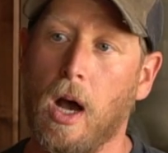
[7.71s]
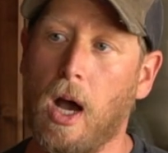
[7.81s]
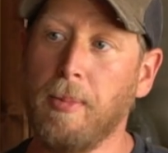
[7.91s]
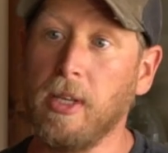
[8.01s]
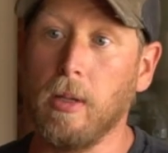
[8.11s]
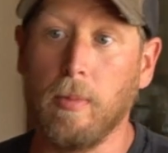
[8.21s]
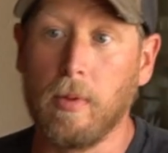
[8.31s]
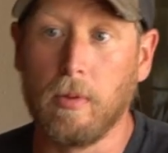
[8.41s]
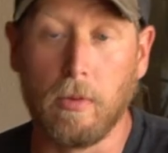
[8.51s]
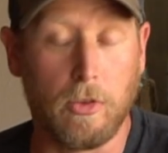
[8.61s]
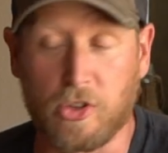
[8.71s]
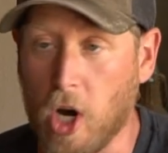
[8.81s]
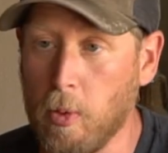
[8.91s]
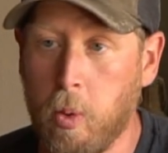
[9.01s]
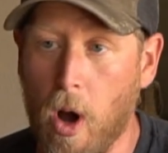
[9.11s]
I mean,
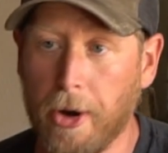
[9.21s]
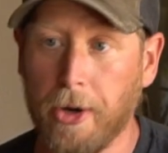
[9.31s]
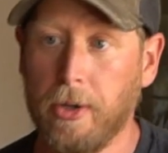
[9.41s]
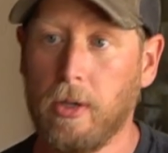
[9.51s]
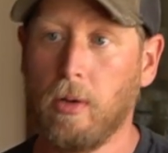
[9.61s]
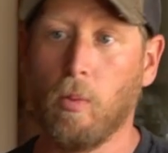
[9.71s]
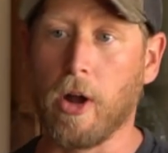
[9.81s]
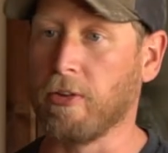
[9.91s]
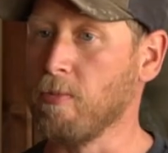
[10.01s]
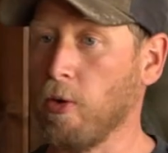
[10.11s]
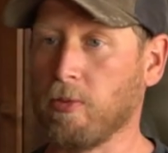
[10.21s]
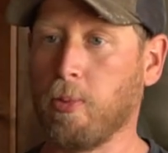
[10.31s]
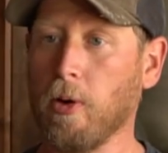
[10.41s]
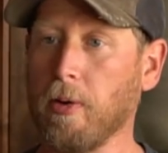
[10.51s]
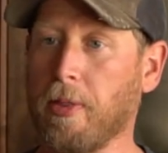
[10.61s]
start with water. Water's the most
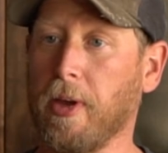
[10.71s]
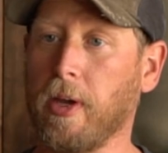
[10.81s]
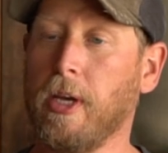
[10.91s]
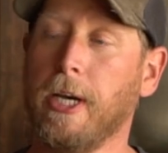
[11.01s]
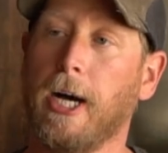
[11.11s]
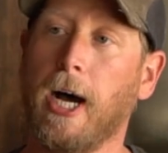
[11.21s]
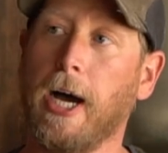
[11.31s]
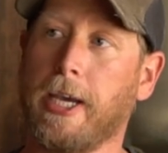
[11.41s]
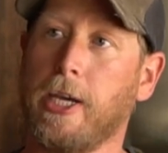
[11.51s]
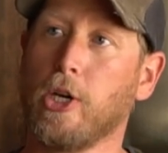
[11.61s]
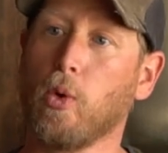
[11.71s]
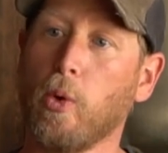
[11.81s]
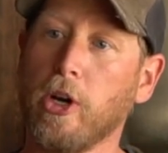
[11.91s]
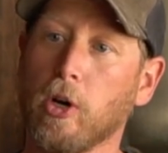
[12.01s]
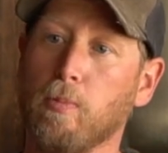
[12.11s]
important thing. Here
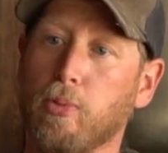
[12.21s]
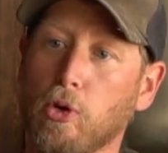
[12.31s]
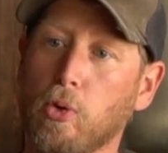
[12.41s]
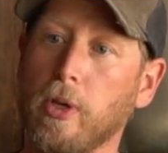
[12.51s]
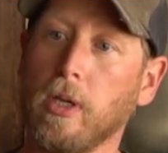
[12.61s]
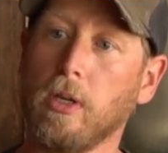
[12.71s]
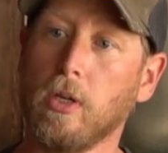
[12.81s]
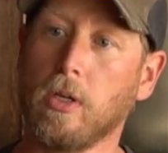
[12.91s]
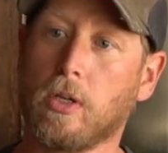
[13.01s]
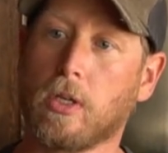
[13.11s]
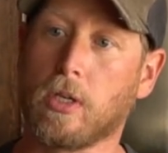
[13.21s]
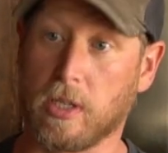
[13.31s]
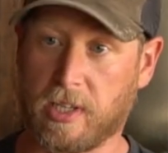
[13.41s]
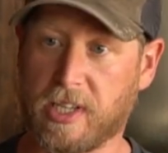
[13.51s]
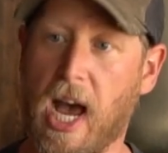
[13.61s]
we are brewing to
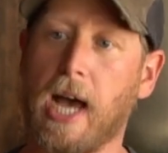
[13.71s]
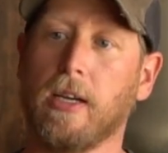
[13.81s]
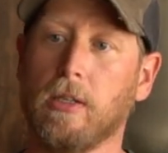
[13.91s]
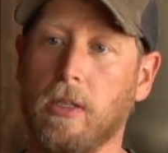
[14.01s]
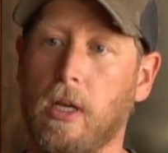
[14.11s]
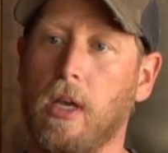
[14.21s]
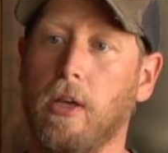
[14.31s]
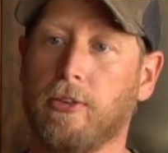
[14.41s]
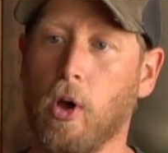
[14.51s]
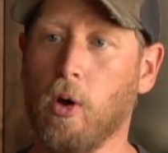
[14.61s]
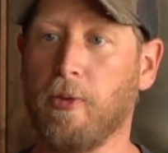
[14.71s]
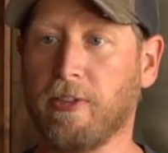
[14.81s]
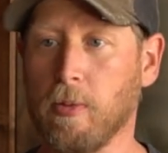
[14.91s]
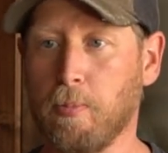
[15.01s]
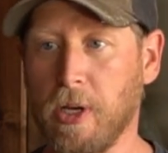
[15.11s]
style. So if
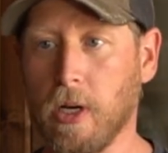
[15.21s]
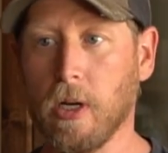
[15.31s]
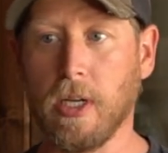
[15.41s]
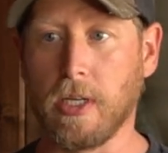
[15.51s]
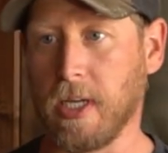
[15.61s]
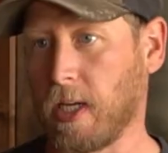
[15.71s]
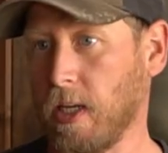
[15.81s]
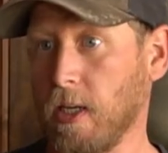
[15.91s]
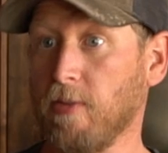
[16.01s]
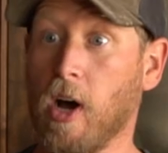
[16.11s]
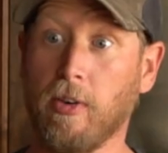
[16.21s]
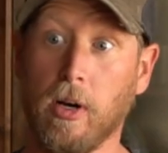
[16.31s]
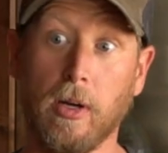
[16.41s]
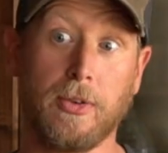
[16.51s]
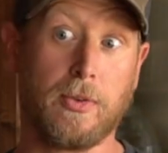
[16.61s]
it's a beer indicative of
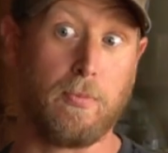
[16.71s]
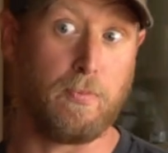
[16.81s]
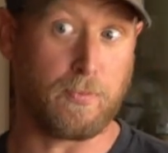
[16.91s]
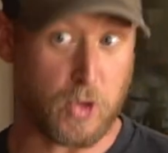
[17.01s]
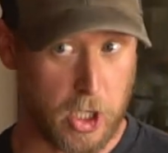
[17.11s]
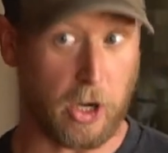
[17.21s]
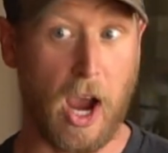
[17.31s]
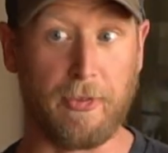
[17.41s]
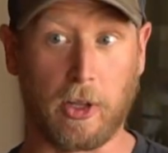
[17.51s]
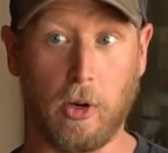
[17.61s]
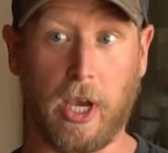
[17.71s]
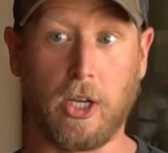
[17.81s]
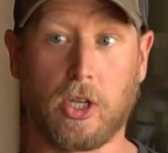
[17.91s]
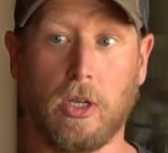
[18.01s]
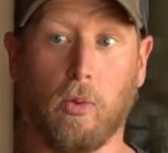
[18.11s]
a geographic
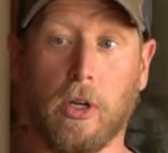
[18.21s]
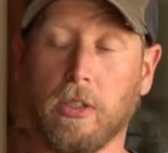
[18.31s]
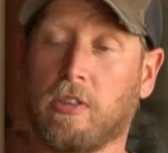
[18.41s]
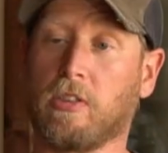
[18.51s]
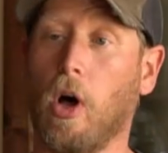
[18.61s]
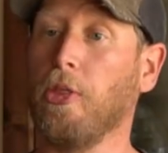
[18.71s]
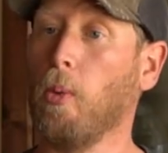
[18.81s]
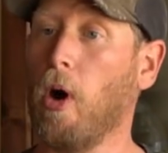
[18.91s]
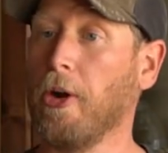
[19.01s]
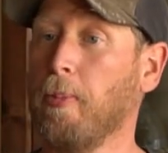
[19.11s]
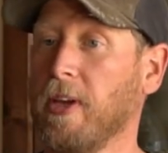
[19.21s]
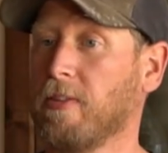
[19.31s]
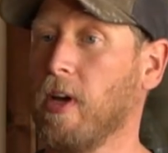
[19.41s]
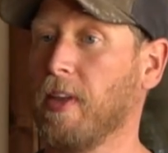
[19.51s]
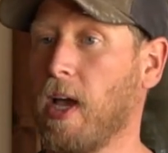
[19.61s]
location, we're gonna salt the water
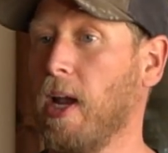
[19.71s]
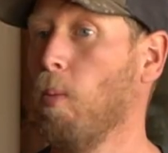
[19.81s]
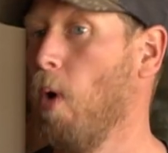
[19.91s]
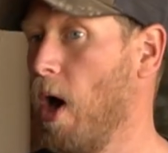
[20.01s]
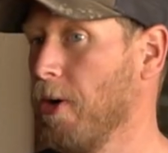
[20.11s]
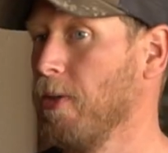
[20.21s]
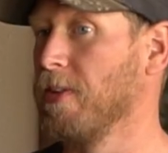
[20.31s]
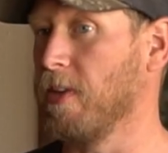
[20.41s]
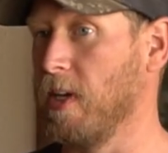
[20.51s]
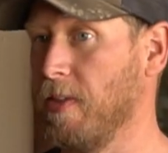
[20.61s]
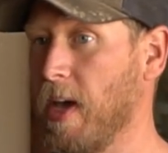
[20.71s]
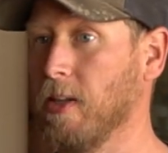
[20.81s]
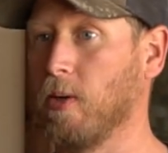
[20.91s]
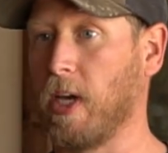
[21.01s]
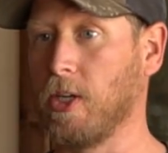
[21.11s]
based on the kind of water that's in that
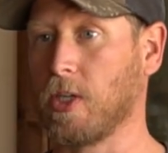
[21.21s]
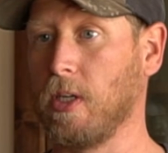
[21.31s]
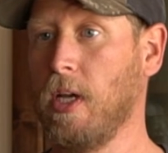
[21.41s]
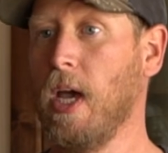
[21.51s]
location.